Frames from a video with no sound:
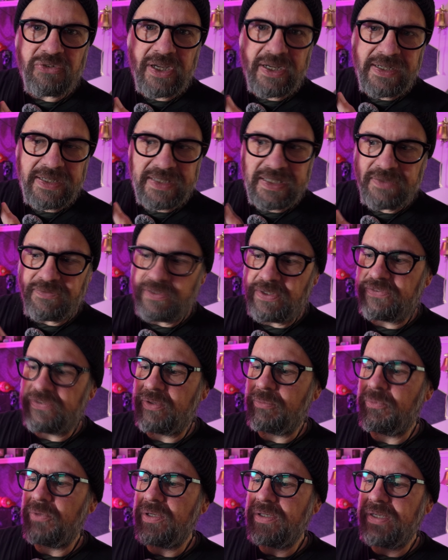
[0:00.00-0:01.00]
trying to give to
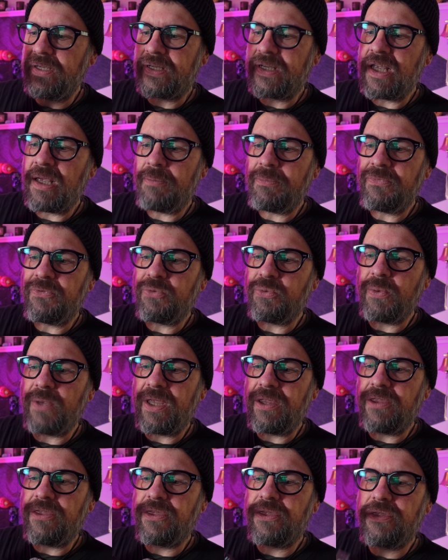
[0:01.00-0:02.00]
someone. It comes
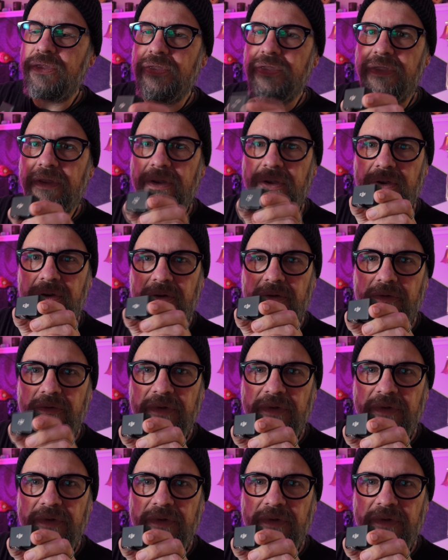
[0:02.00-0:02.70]
with the